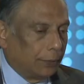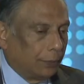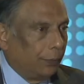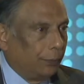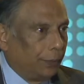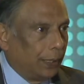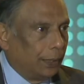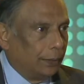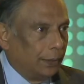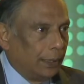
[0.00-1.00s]
So we
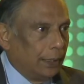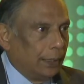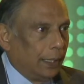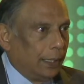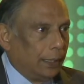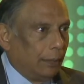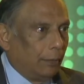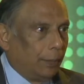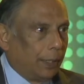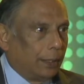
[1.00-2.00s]
feel India
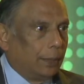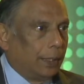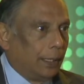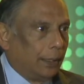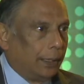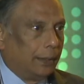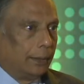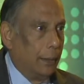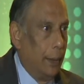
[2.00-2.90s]
will become the real leader.